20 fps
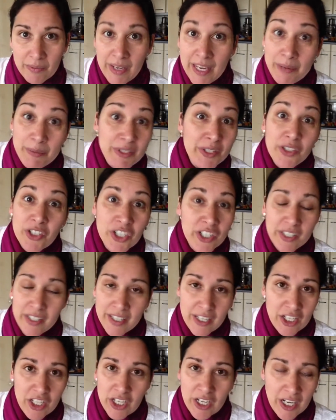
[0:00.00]
Anyway, so she
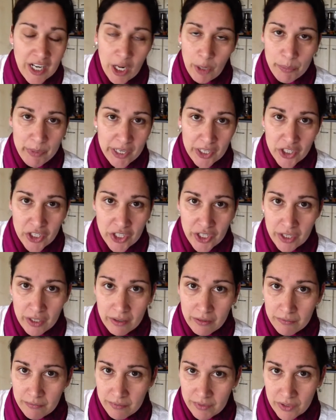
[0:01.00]
said she can help next
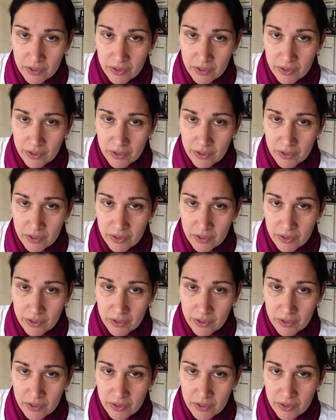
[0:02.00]
year,